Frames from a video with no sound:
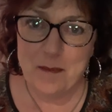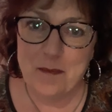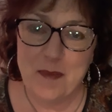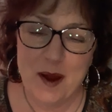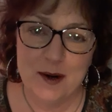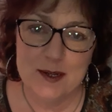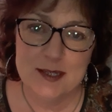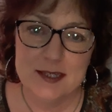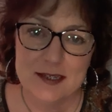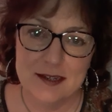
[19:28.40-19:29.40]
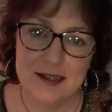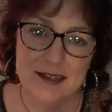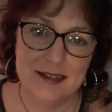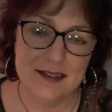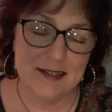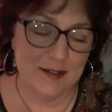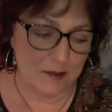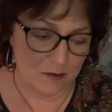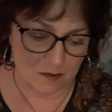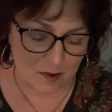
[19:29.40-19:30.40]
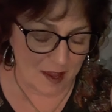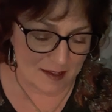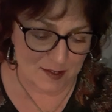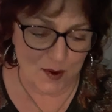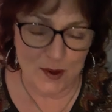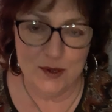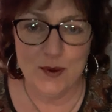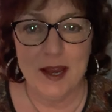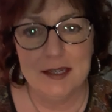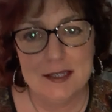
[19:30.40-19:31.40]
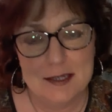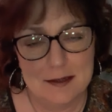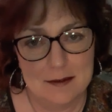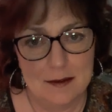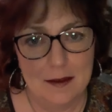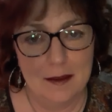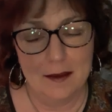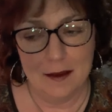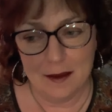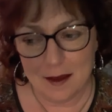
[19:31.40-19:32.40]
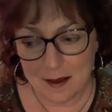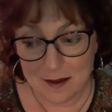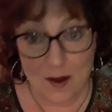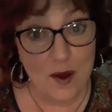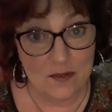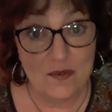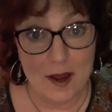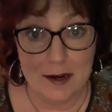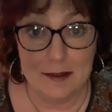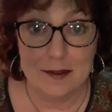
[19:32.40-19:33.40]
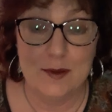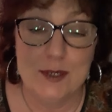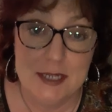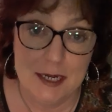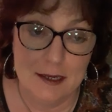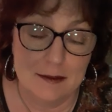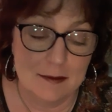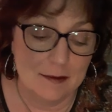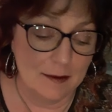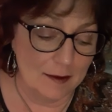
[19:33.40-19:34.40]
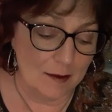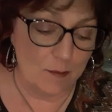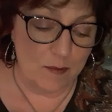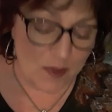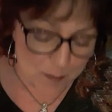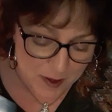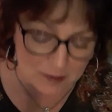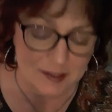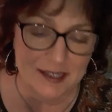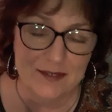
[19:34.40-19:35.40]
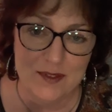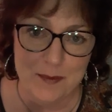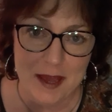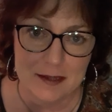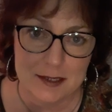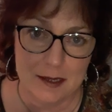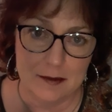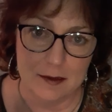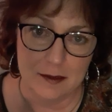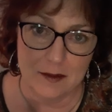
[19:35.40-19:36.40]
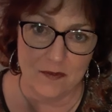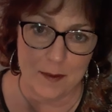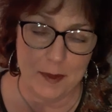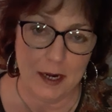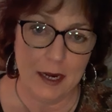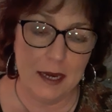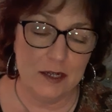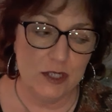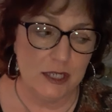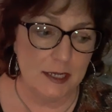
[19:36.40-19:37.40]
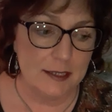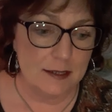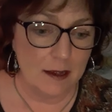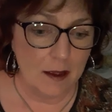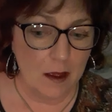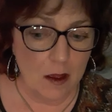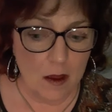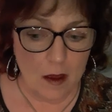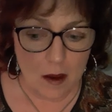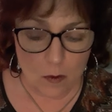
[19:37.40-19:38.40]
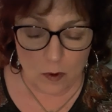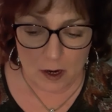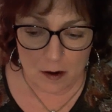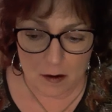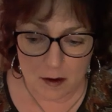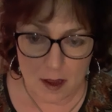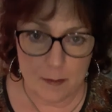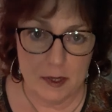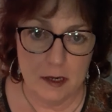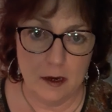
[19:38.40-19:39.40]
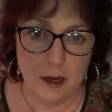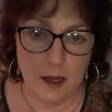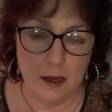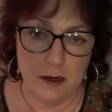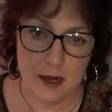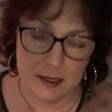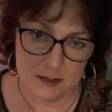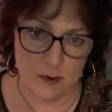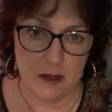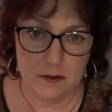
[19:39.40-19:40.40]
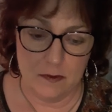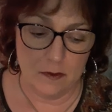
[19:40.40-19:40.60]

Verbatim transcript: Mars is has gone direct uh, on Friday the 13th. The melding of the masculine and the feminine energies. We're coming next month.